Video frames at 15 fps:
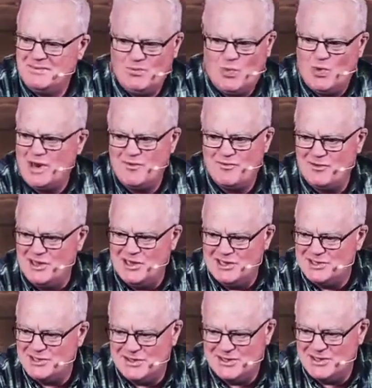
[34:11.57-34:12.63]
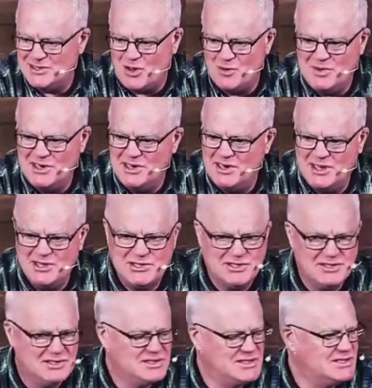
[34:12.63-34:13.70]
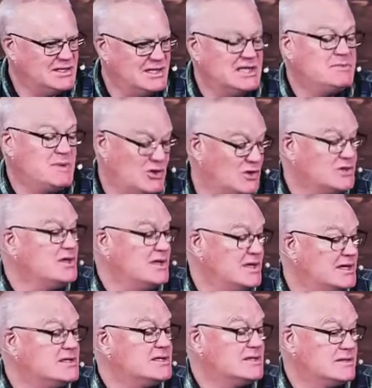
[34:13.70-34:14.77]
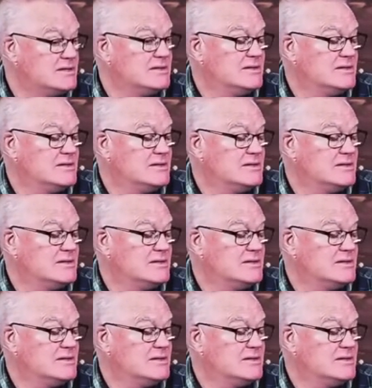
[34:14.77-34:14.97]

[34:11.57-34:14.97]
whatever it is in so many nations is because of this.